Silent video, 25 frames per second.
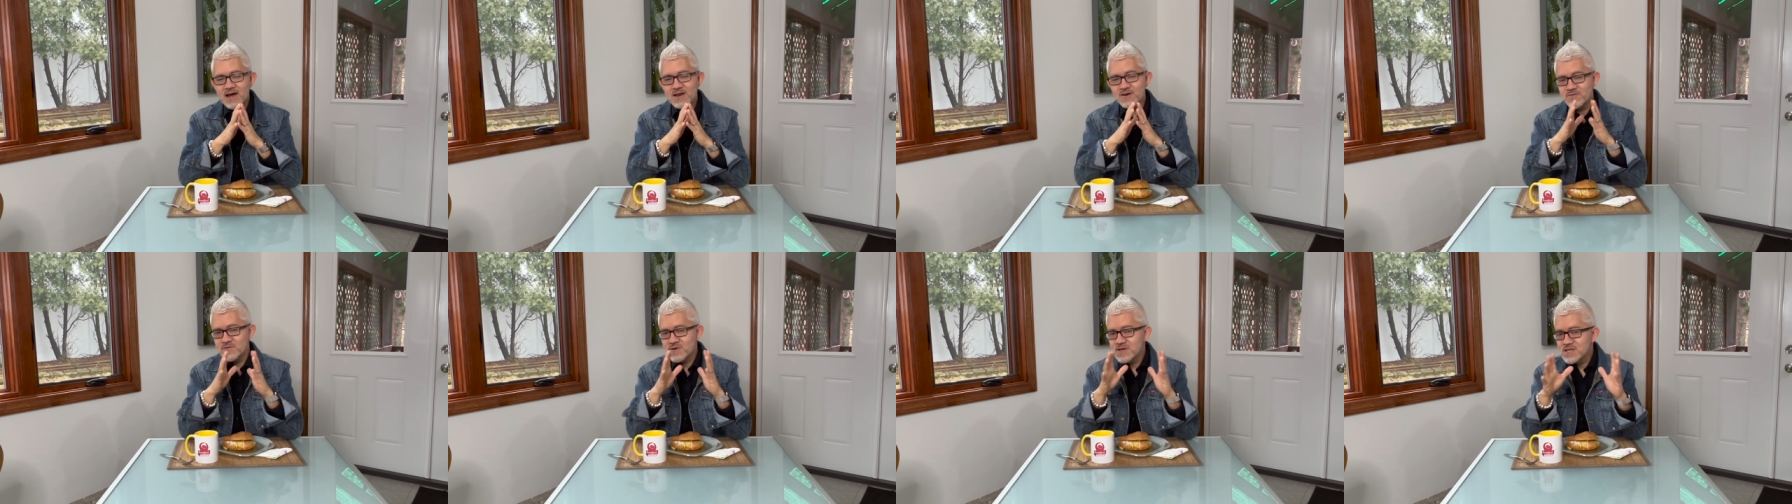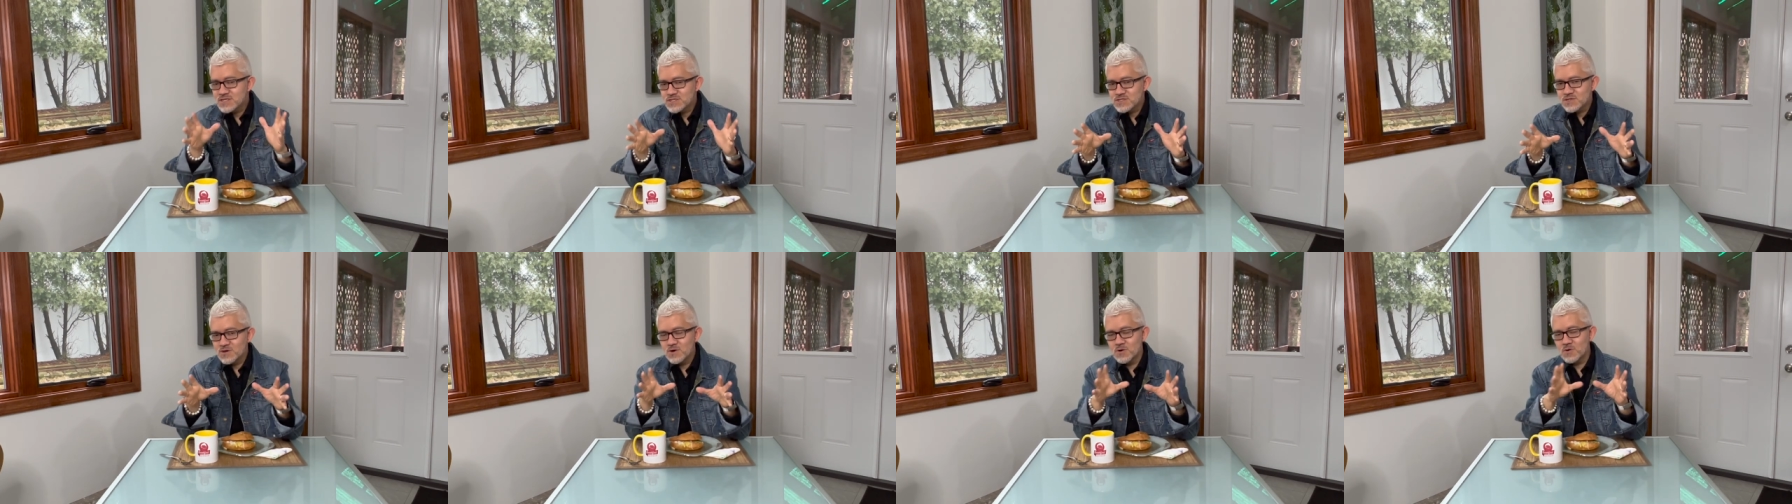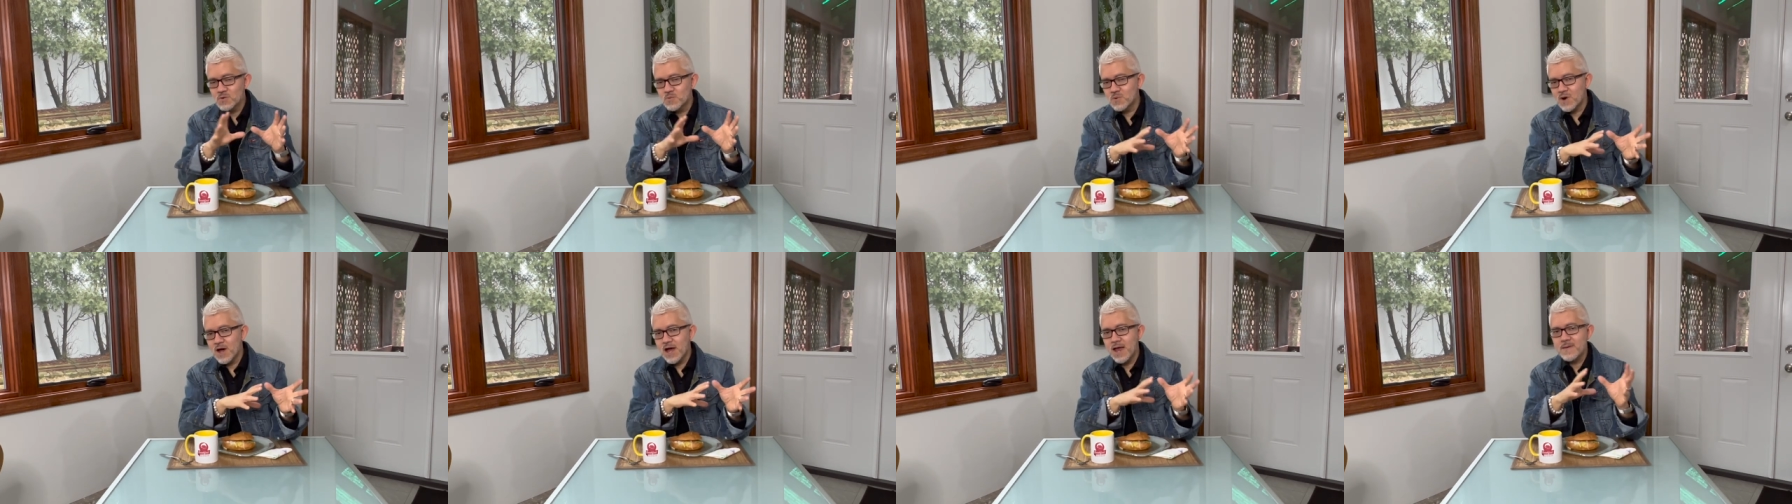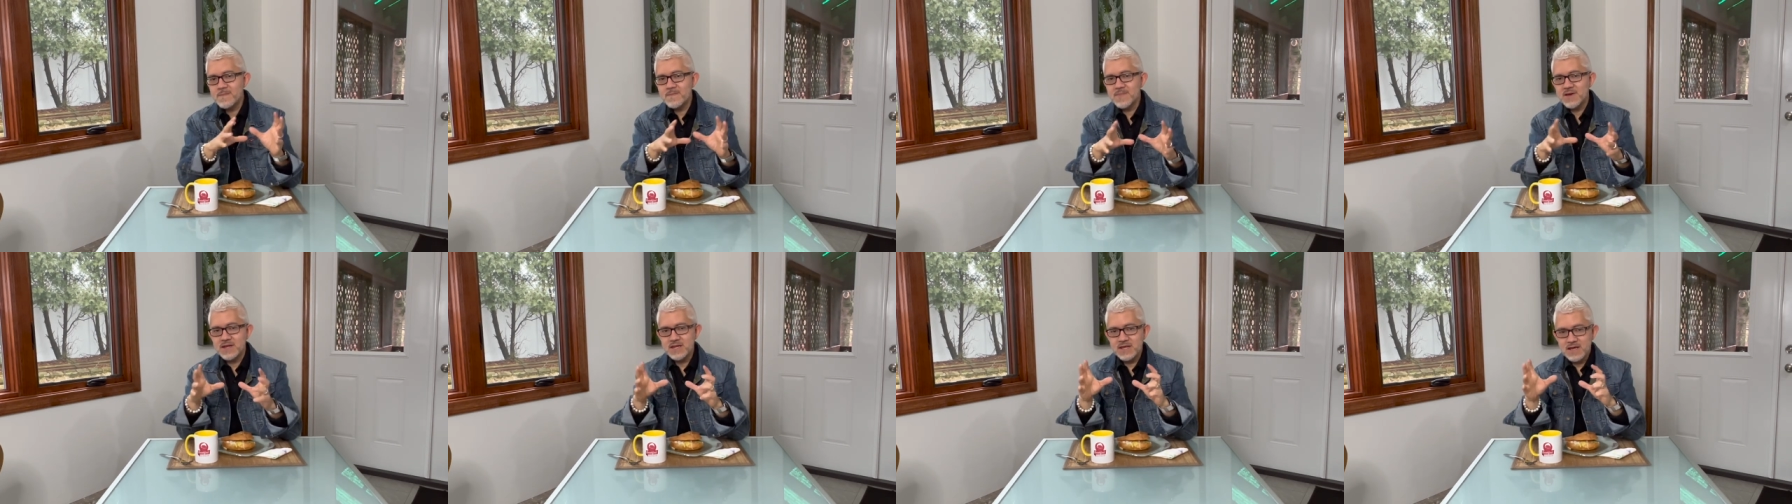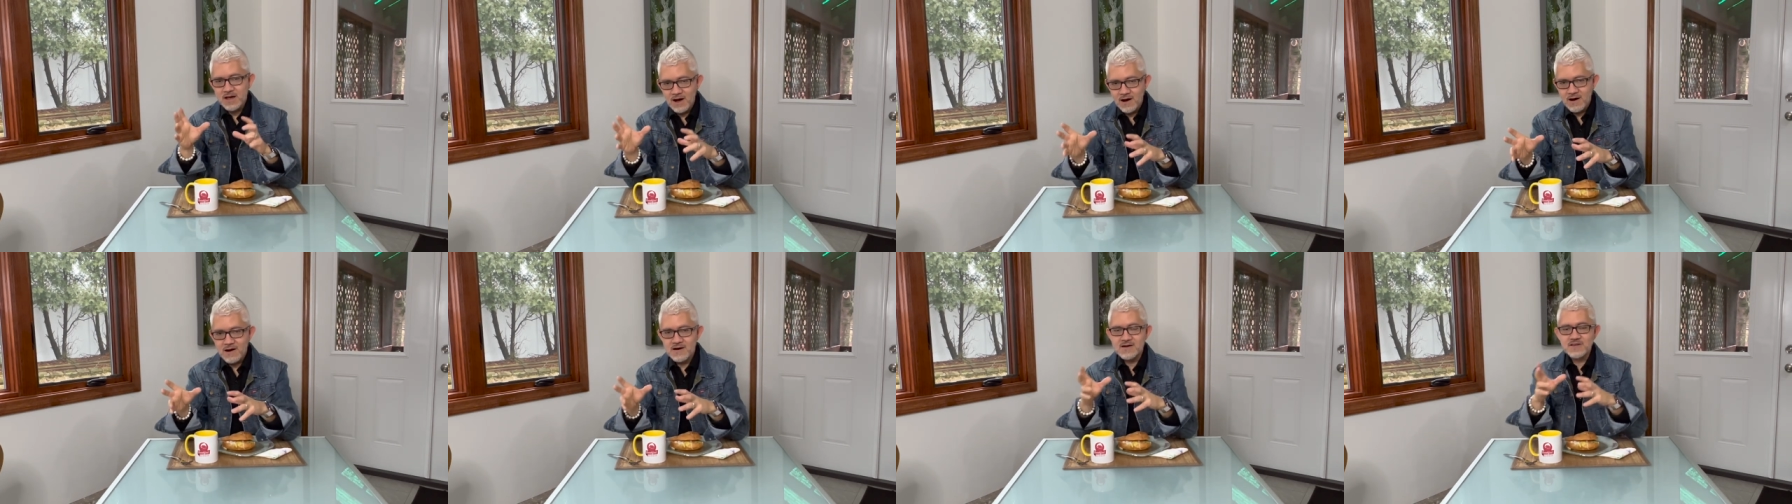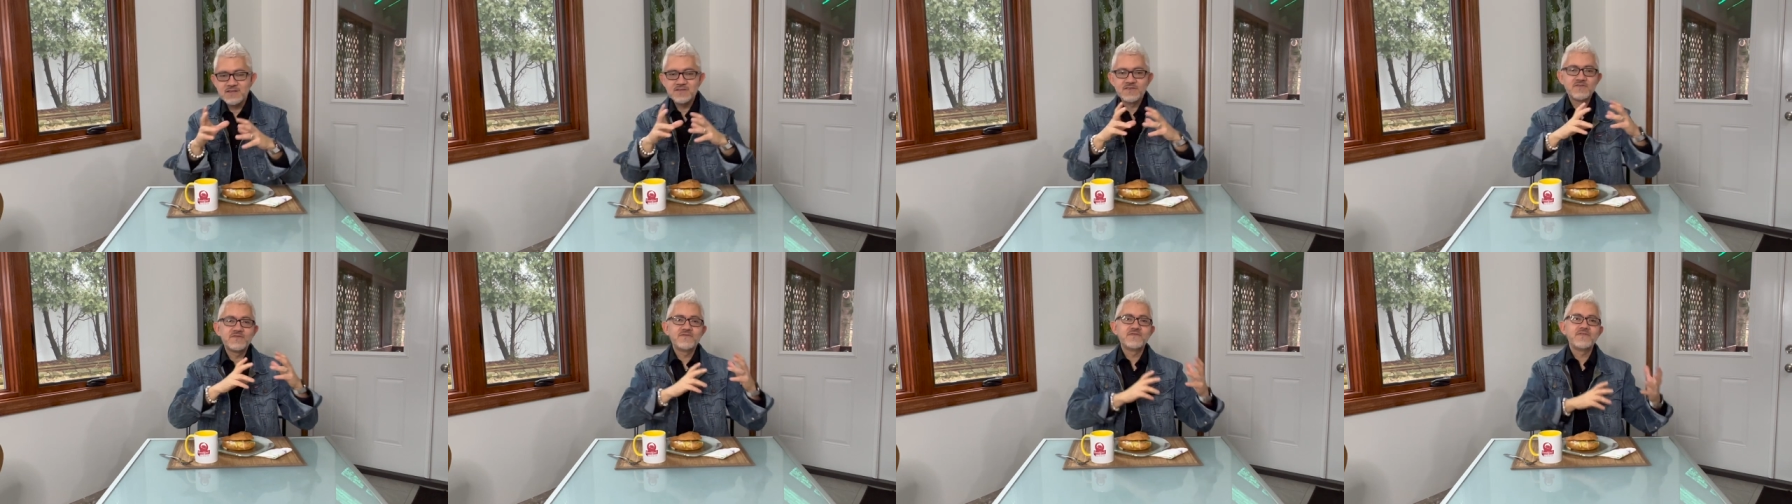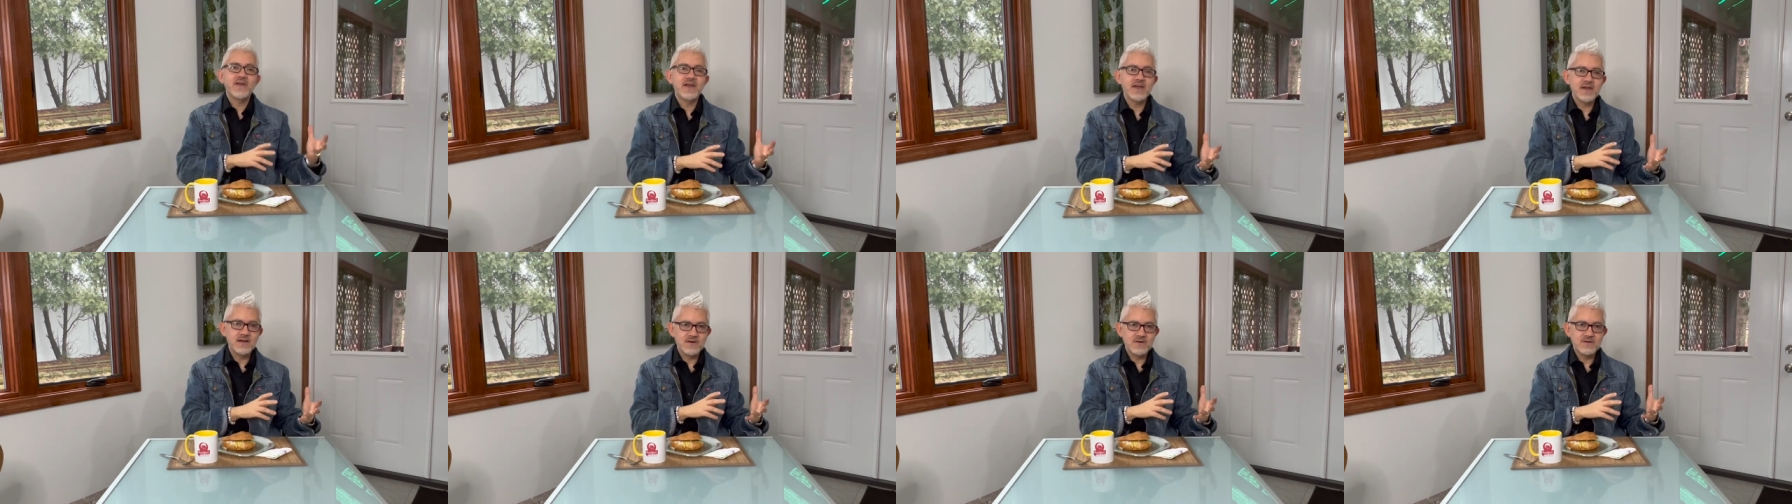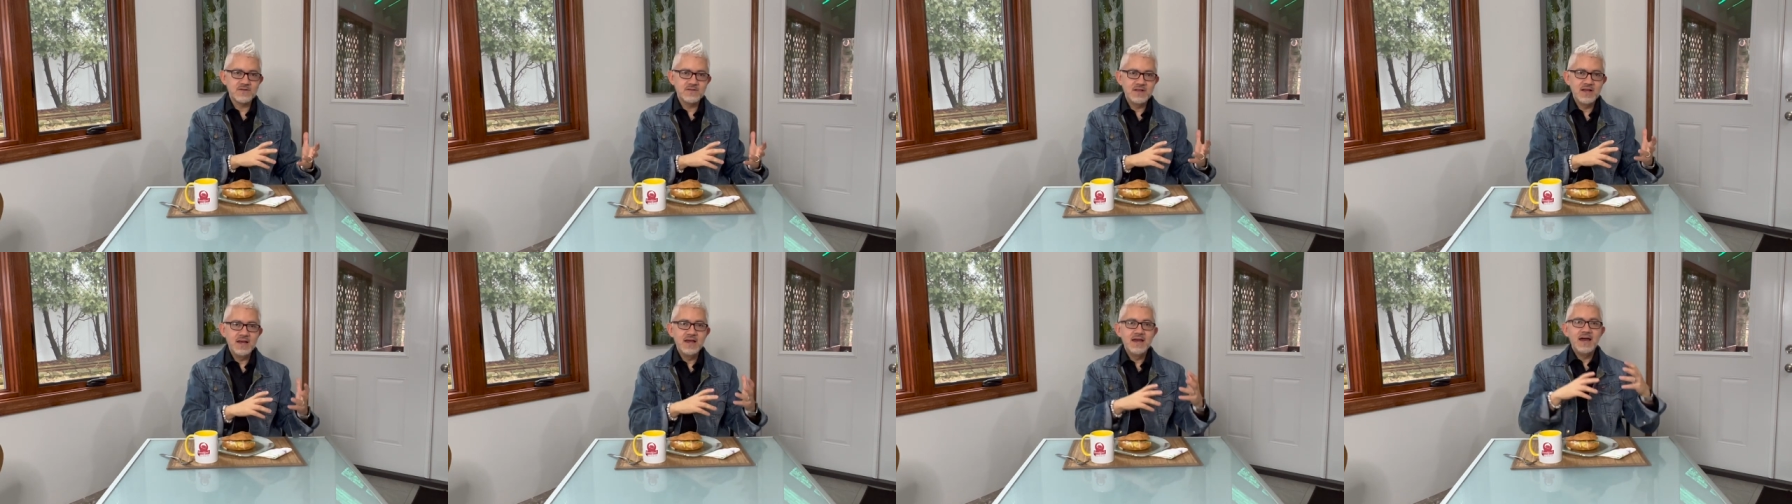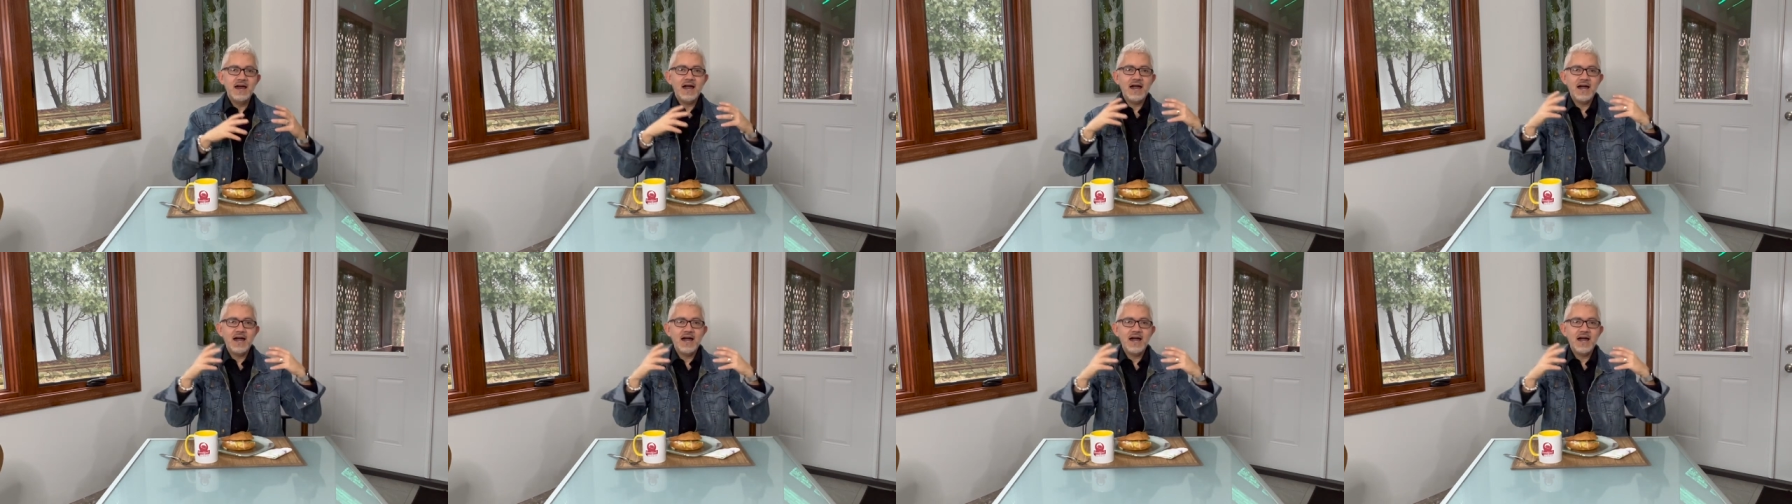reason why many artists fail